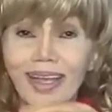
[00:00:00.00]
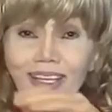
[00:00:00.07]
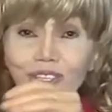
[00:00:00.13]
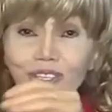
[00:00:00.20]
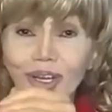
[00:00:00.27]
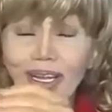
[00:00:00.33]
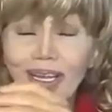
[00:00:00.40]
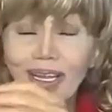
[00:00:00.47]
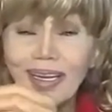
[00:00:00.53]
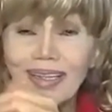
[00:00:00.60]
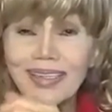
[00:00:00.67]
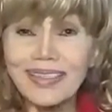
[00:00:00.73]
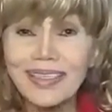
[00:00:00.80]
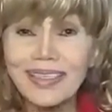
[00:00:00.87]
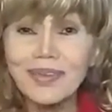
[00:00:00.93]
Your
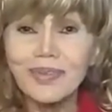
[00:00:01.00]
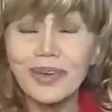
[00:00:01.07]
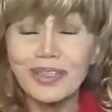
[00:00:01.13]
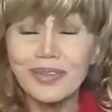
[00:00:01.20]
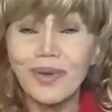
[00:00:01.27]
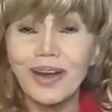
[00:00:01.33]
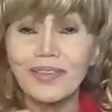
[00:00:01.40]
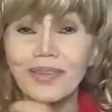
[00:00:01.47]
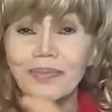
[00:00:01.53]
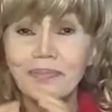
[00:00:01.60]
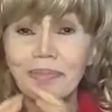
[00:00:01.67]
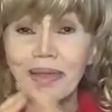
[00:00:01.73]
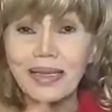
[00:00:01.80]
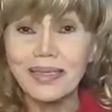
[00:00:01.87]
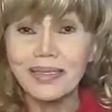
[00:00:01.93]
LSD was one of the
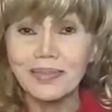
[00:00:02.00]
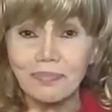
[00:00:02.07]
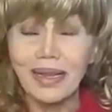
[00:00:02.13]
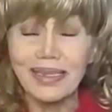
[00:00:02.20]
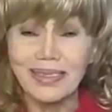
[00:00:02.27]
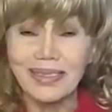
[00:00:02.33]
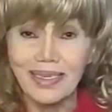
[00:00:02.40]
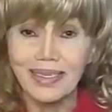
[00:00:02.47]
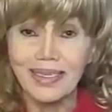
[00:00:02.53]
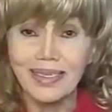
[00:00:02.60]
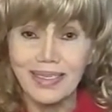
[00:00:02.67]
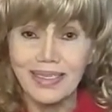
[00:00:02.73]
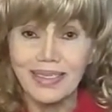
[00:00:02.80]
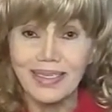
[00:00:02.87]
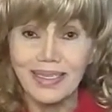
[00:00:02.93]
biggest
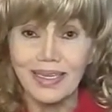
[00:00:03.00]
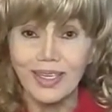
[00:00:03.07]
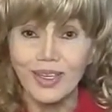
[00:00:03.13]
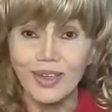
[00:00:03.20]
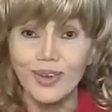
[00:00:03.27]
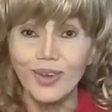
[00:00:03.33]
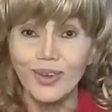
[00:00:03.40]
blessings that you.